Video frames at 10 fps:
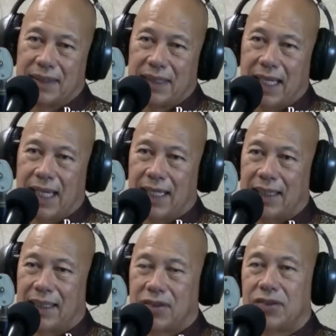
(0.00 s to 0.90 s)

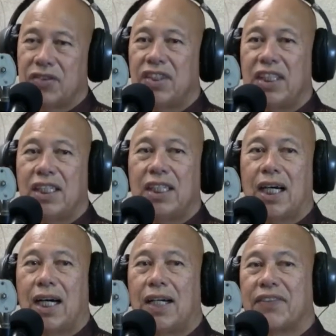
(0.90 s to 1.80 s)
and to see
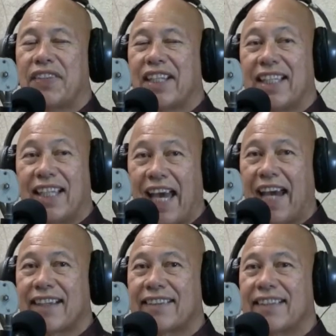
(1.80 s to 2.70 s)
how they can
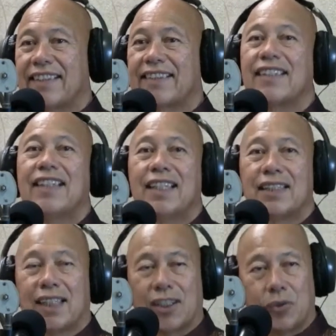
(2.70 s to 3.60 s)
access
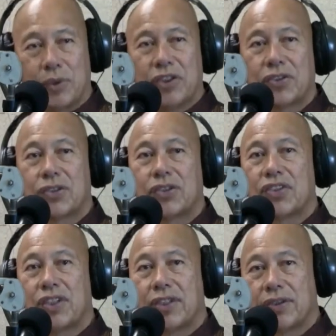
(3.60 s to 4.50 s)
a lot of
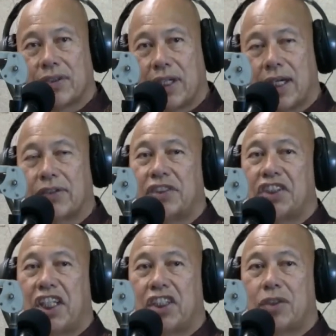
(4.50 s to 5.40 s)
resources, or how to
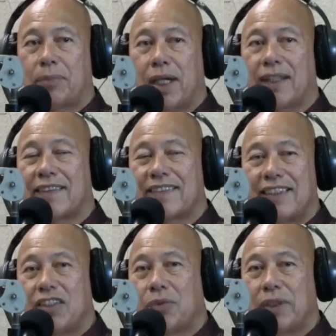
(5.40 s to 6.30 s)
change
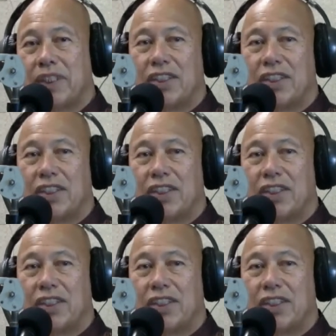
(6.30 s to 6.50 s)
policies within the